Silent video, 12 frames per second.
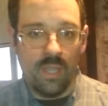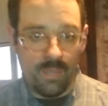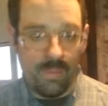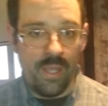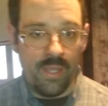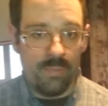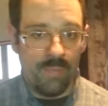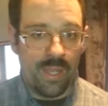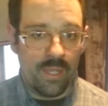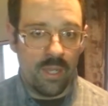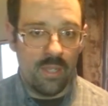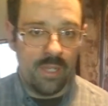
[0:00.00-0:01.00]
On my,
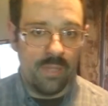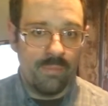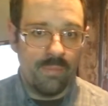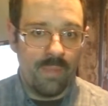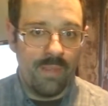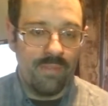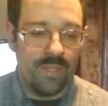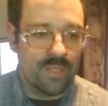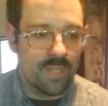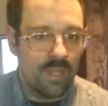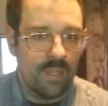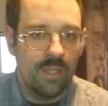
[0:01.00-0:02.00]
my car, not my friend's
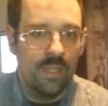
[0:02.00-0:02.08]
car.